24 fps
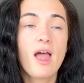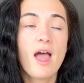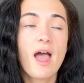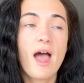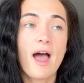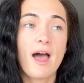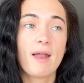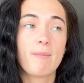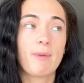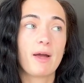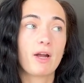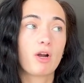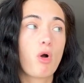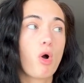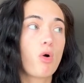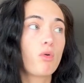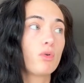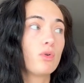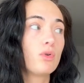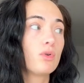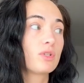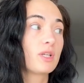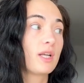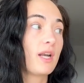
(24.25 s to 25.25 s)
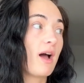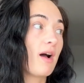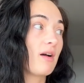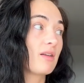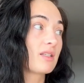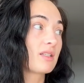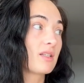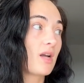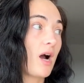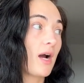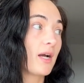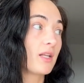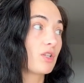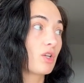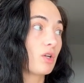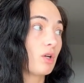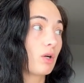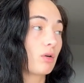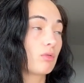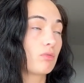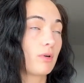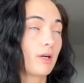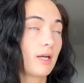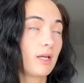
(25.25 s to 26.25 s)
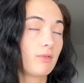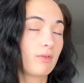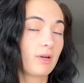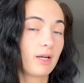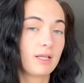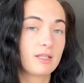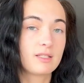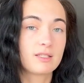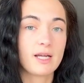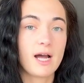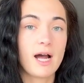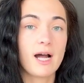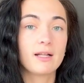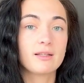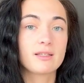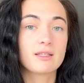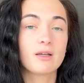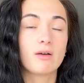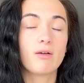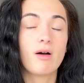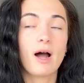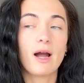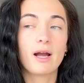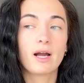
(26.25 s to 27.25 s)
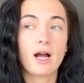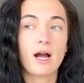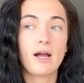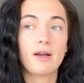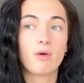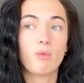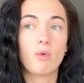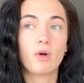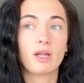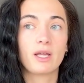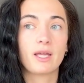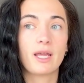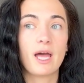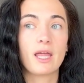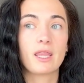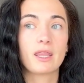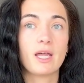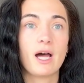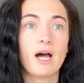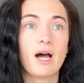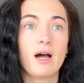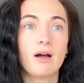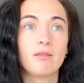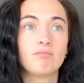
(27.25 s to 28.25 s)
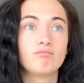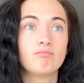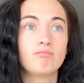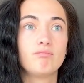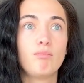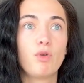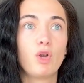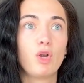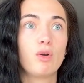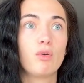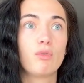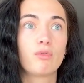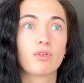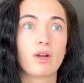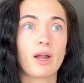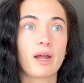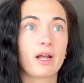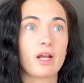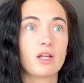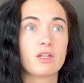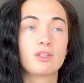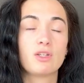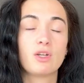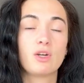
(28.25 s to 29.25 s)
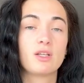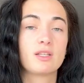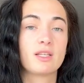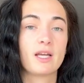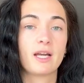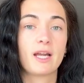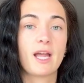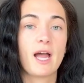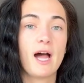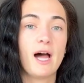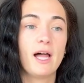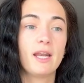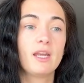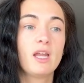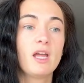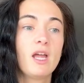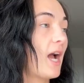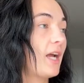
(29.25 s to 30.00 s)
and my corals are now starting to look really sad, so I kind of want to get that moved like as soon as I can.